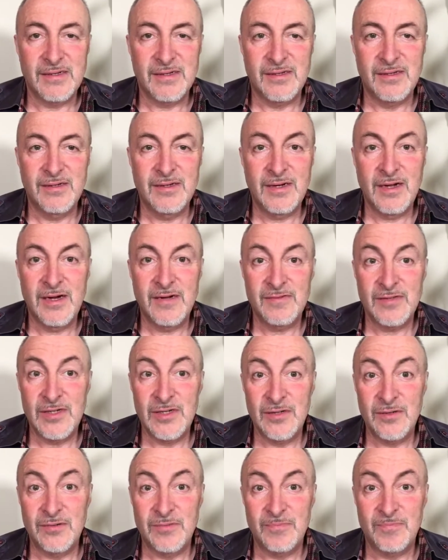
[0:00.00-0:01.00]
Good
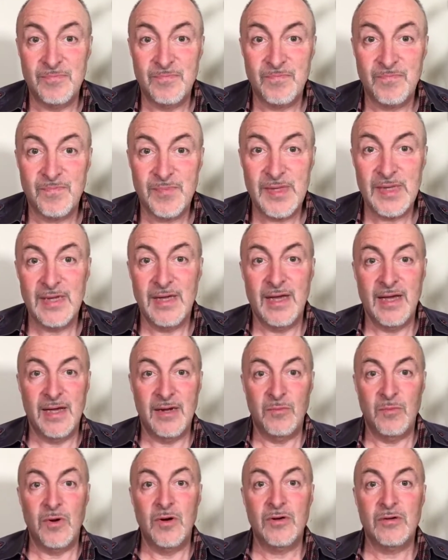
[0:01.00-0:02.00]
afternoon
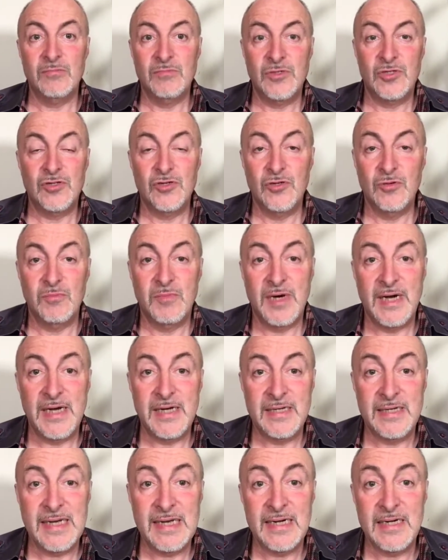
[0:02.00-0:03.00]
and welcome to
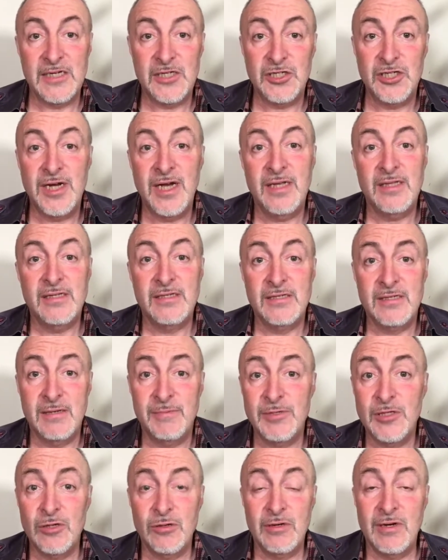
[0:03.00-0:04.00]
my daily chat. This is
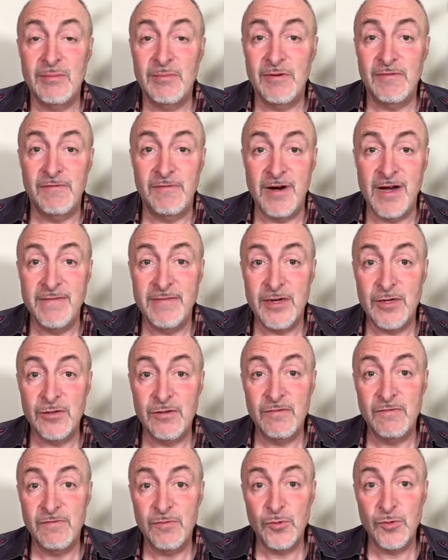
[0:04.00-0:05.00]
episode number
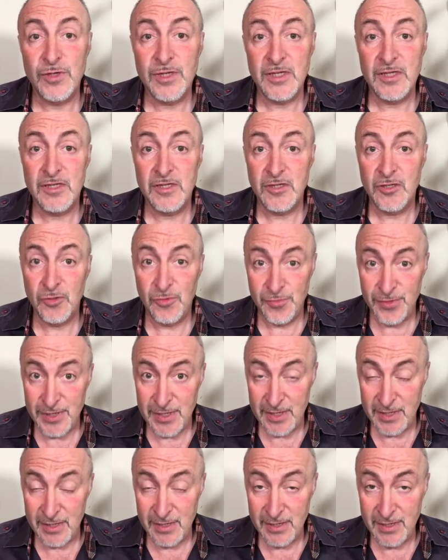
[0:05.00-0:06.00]

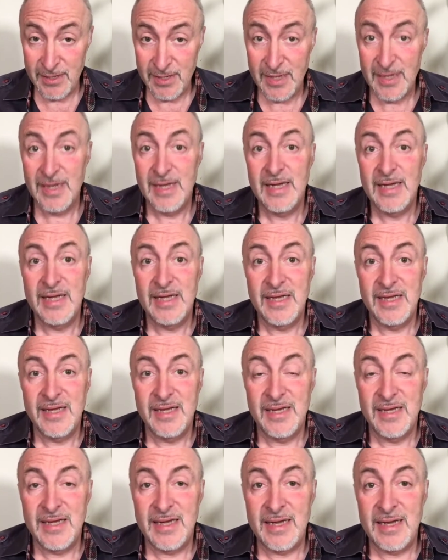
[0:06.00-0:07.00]
543,
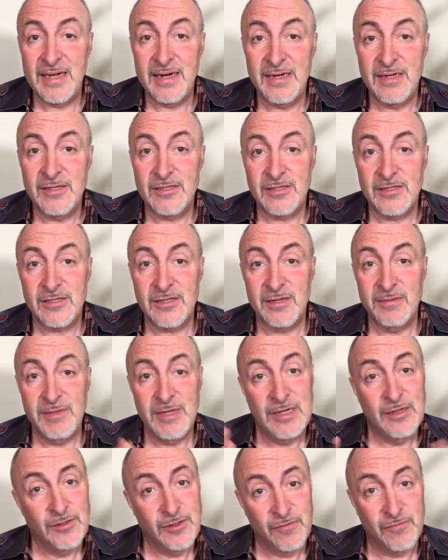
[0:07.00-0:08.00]
and it's going to be
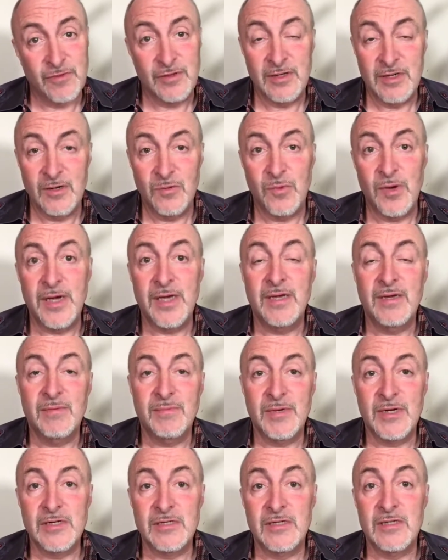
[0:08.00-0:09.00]
a little different in a way
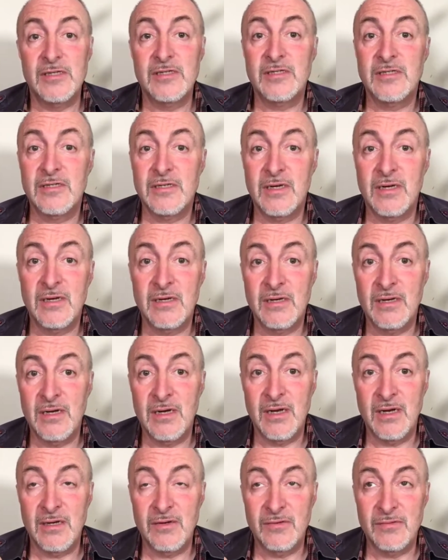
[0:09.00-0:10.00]
because it's
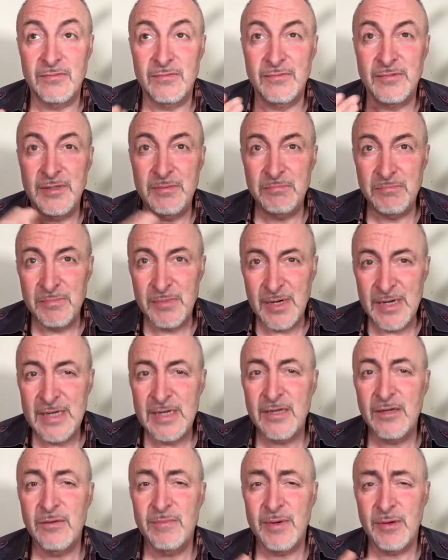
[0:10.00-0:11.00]

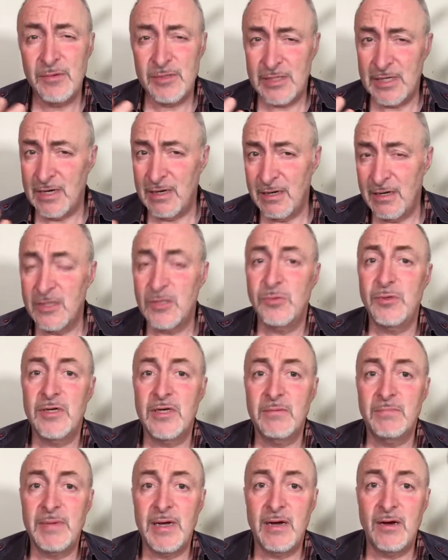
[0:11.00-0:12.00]
reminding you about what I said last
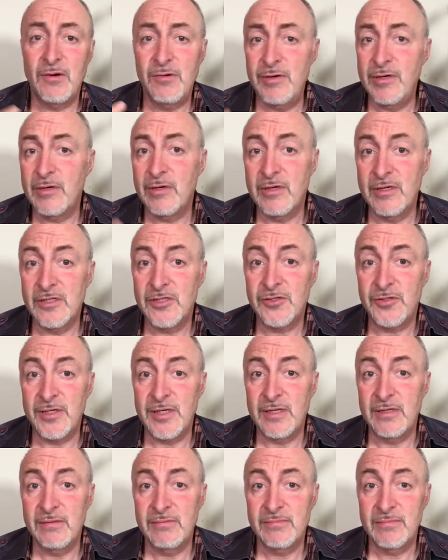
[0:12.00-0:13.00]
week about owning your
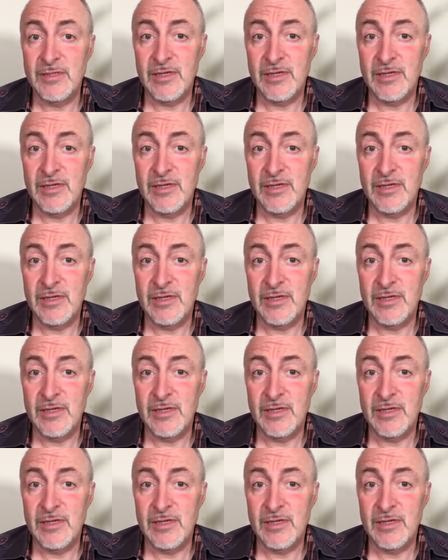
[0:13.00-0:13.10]
history.